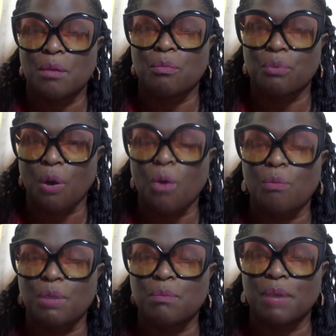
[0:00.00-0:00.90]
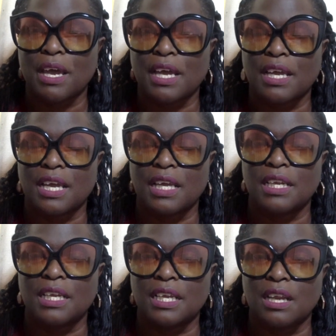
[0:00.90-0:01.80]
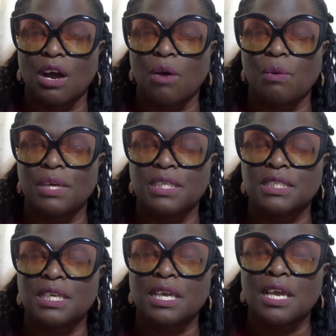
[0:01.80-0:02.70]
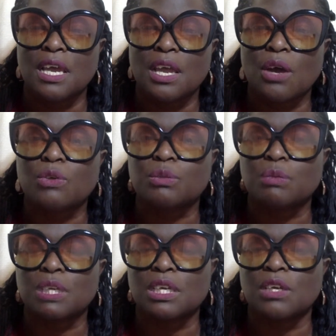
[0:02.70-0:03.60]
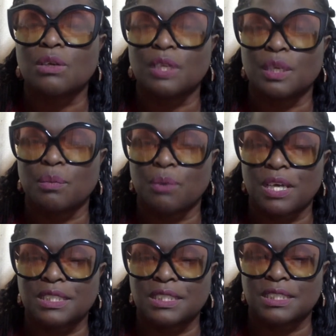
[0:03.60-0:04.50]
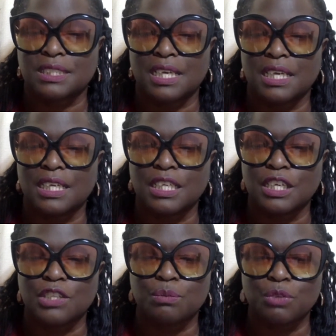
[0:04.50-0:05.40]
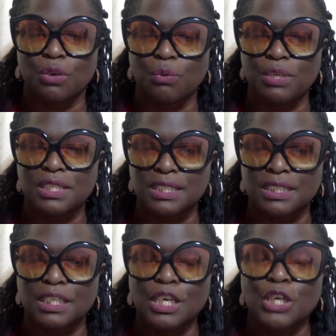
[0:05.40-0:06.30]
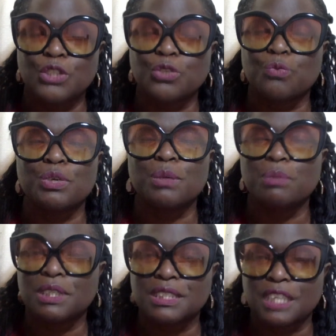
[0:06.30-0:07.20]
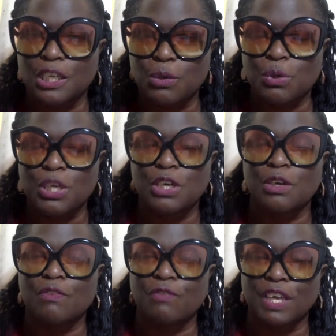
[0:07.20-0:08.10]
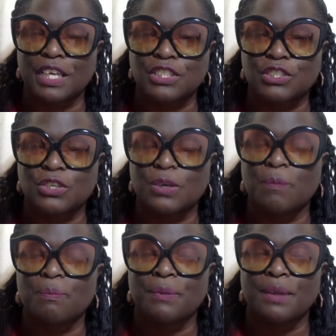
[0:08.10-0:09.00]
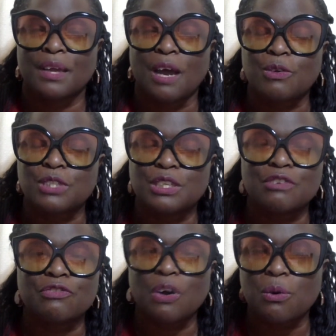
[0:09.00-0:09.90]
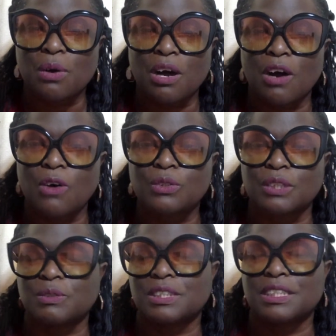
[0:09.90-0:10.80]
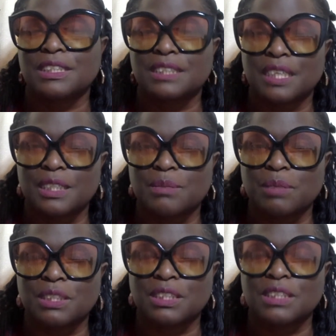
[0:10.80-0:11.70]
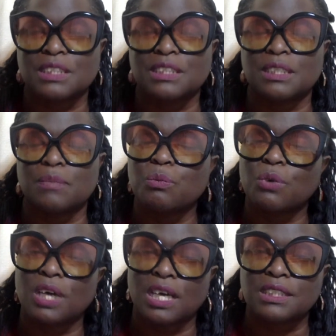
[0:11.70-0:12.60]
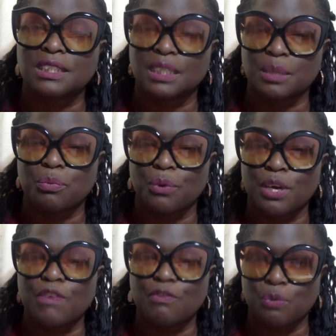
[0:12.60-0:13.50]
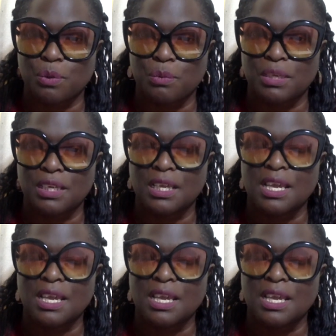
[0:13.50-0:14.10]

brought me back, and it always helps me heal in the process, and it gives me a reason to rehabilitate quicker and faster. I was getting phone calls, I was getting text messages, and people were constantly praying for me.